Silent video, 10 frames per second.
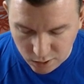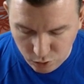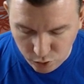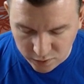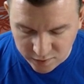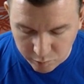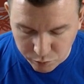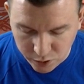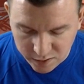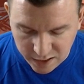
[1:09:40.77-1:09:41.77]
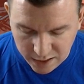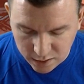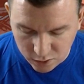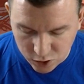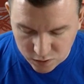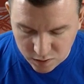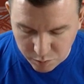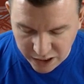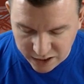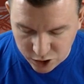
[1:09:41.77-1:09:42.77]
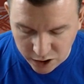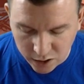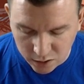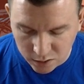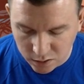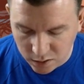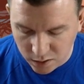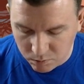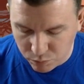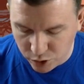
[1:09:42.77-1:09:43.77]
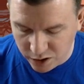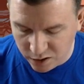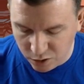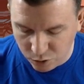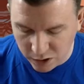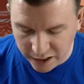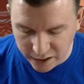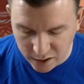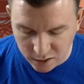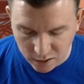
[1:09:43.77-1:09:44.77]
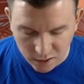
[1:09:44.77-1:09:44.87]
you can simply take just the black channel, put it in a new layer,